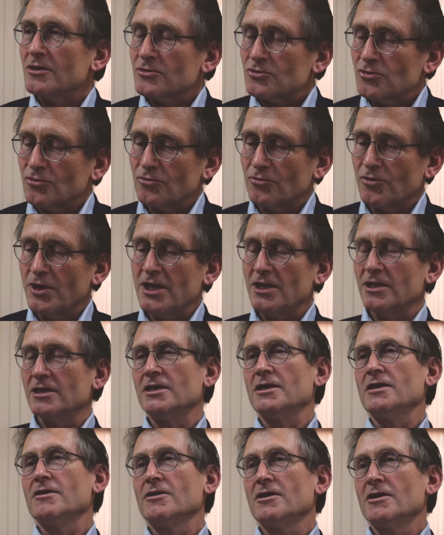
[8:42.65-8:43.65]
to
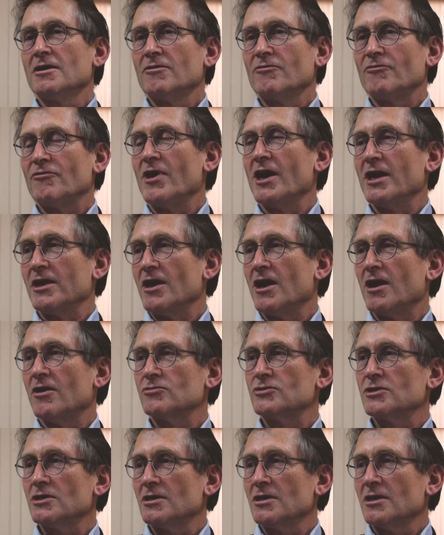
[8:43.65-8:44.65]
really find
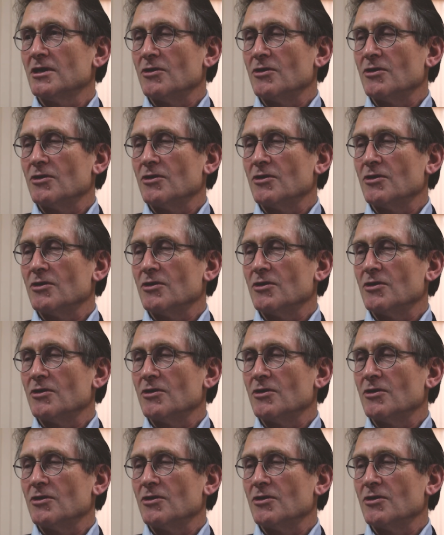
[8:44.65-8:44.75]
out